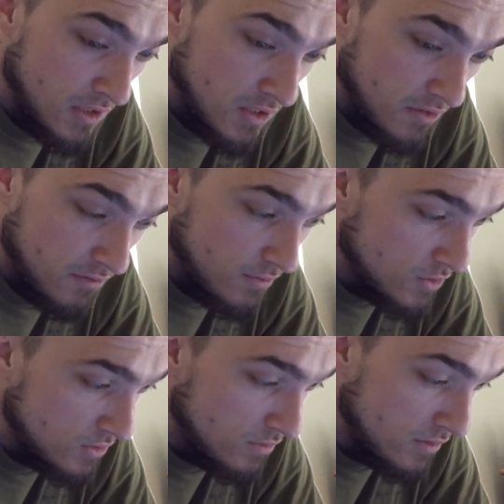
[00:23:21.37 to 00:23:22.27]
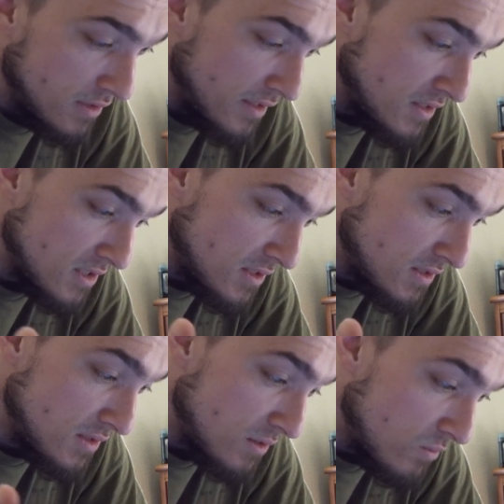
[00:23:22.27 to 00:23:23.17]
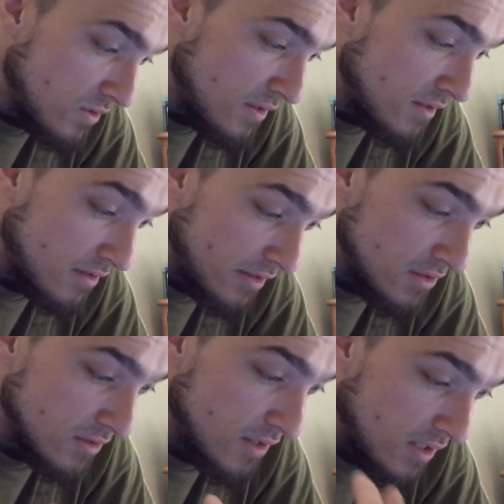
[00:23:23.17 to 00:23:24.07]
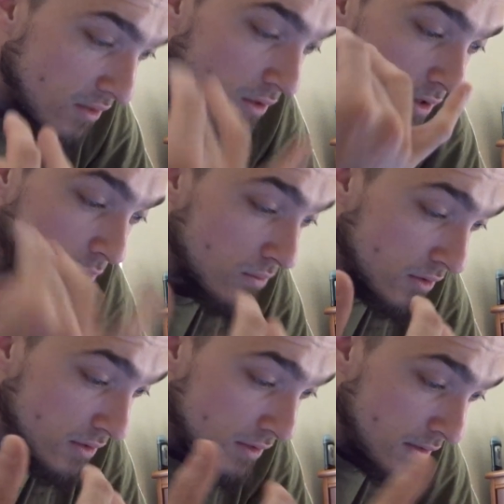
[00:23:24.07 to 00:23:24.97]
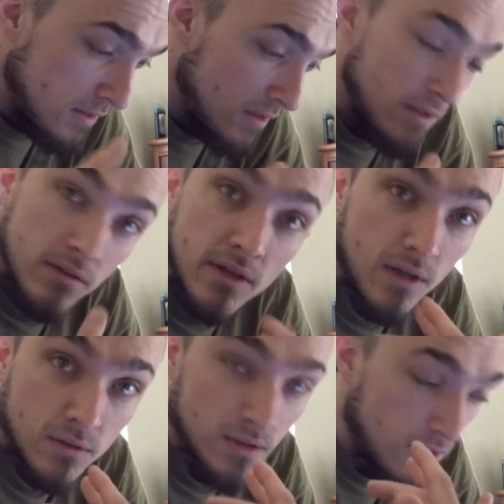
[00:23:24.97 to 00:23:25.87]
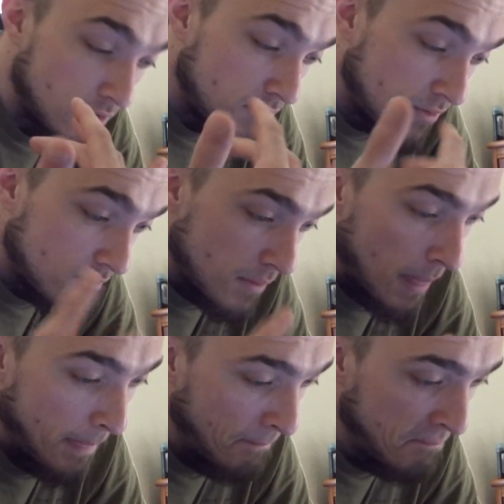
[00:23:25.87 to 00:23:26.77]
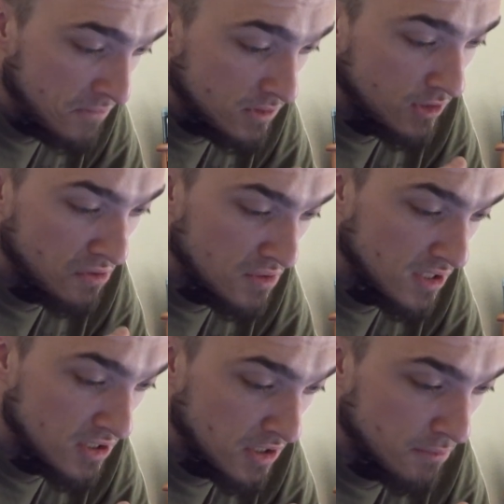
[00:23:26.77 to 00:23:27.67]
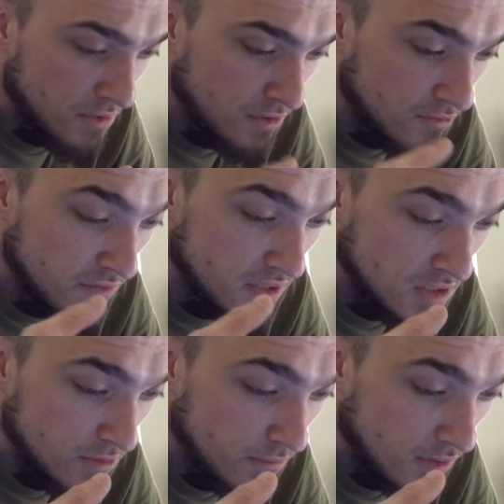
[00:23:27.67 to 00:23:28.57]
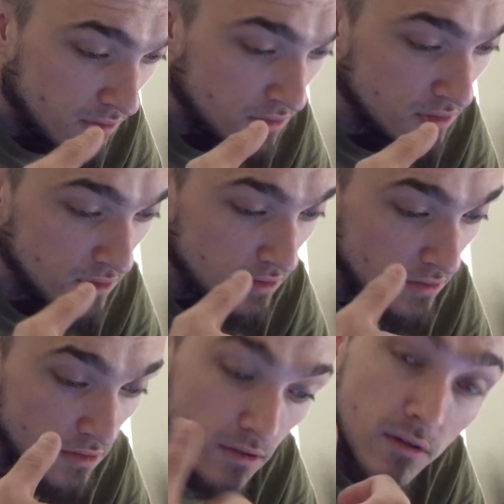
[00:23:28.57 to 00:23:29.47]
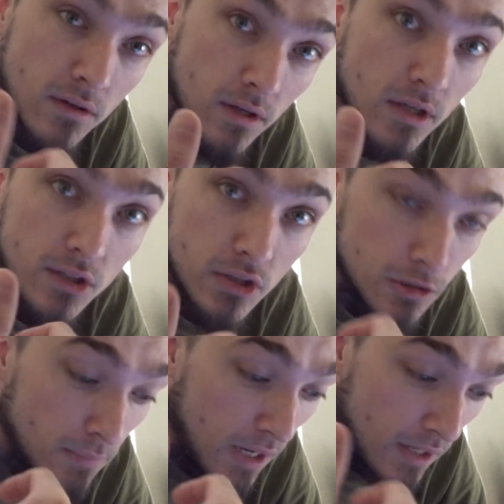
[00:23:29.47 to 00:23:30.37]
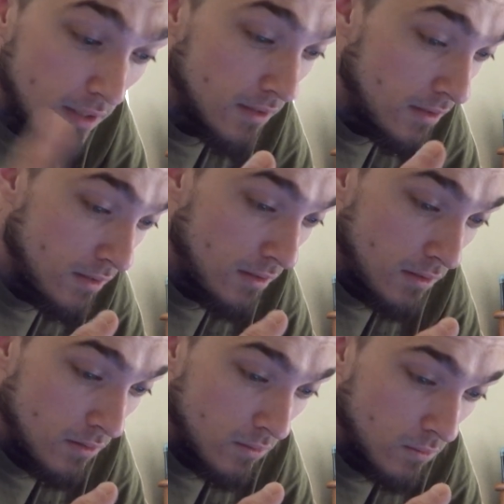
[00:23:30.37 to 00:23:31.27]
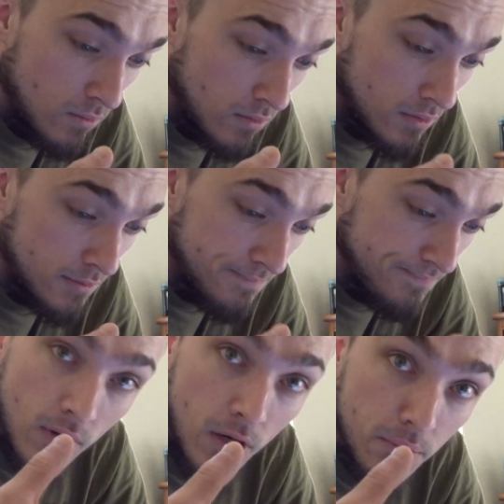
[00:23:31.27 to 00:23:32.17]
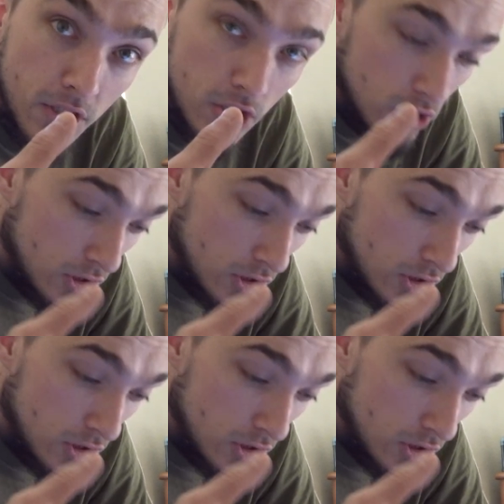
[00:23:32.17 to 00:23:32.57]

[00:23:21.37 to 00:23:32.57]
If you truly like someone and things are getting awkward, like I was talking about, so you ditch them to go find someone else, you're a douchebag or a bitch.